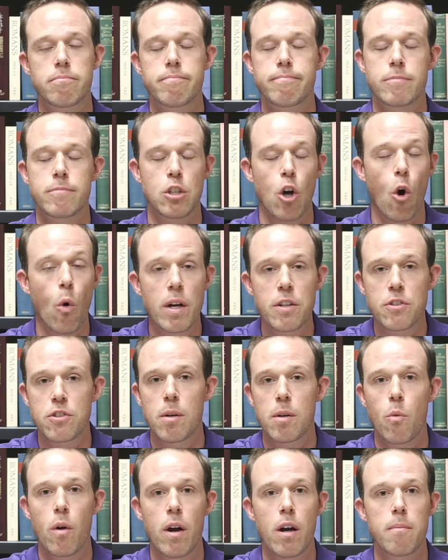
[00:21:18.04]
going
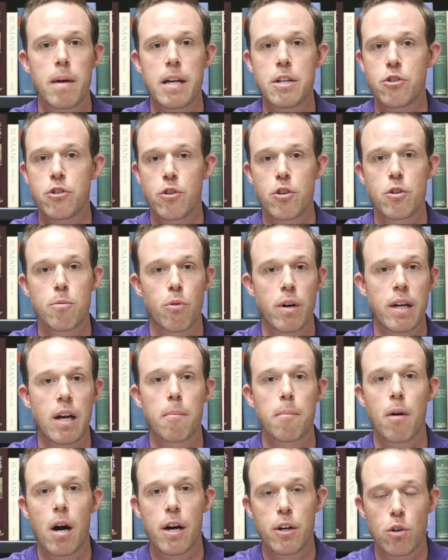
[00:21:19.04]
somewhere, make sure you bring
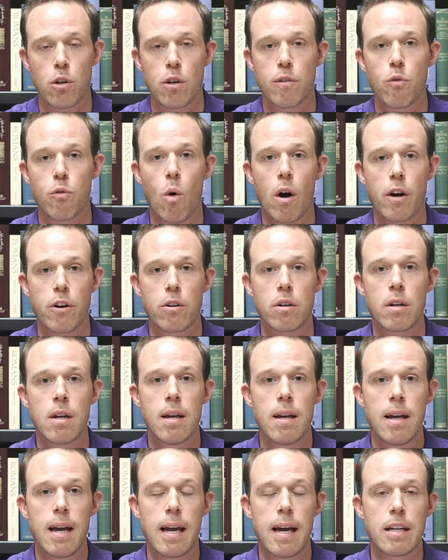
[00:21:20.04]
a bottle of water
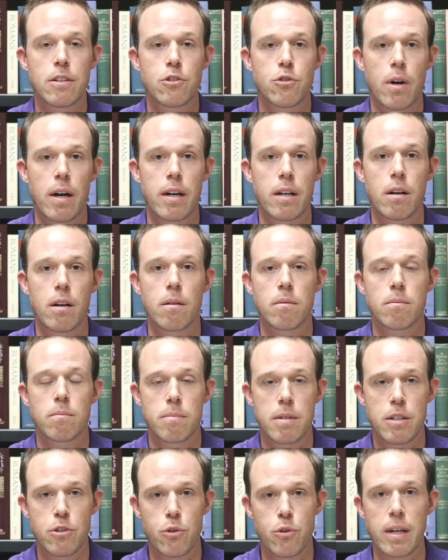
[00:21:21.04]
and try to
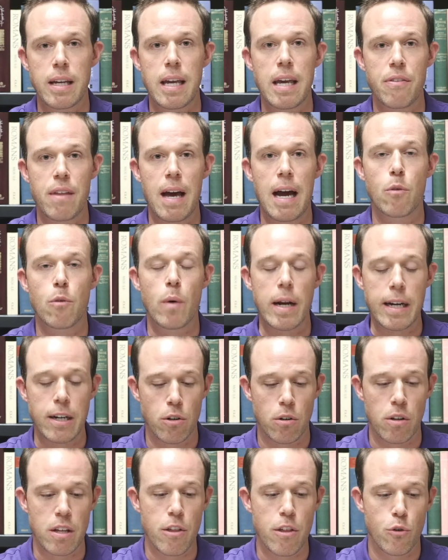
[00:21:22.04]
be drinking that
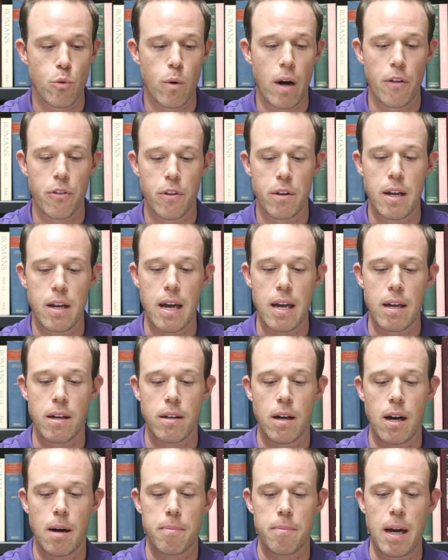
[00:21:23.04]
regularly throughout the
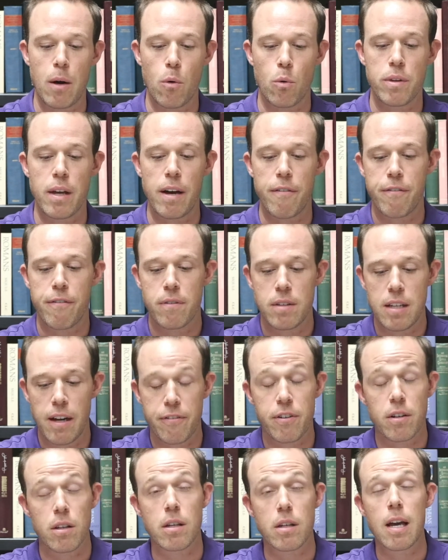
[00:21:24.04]
day. That will
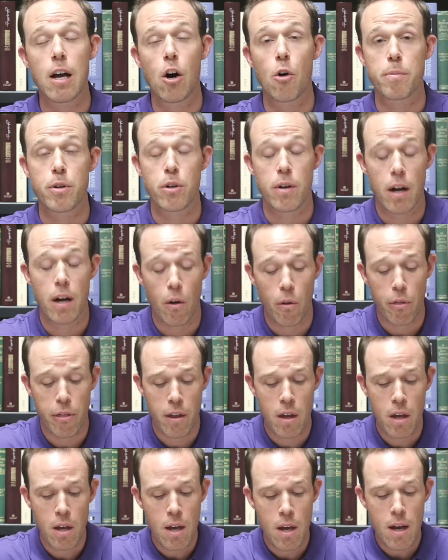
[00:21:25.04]
definitely help your
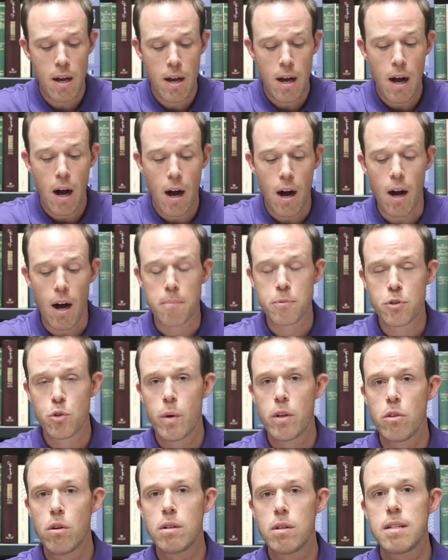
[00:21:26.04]
health.
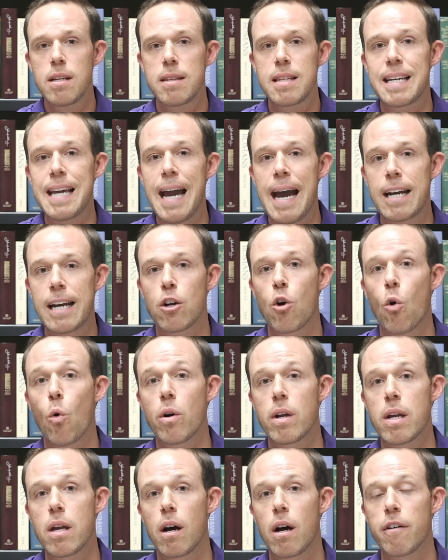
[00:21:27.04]
So we looked at the
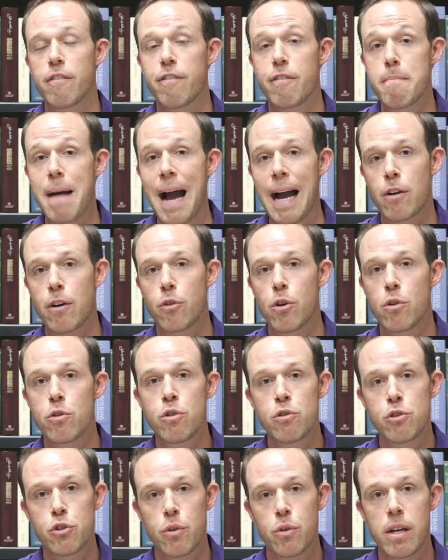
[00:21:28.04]
category of
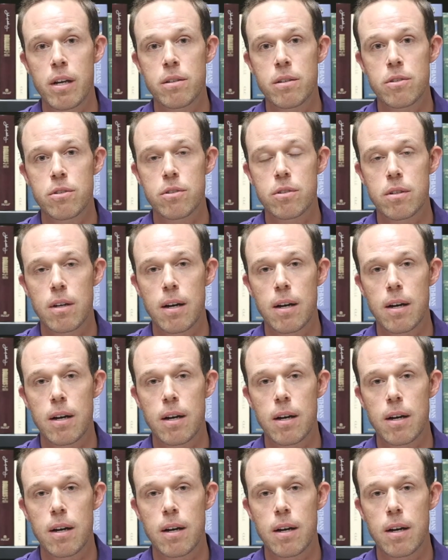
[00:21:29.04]
macronutrients,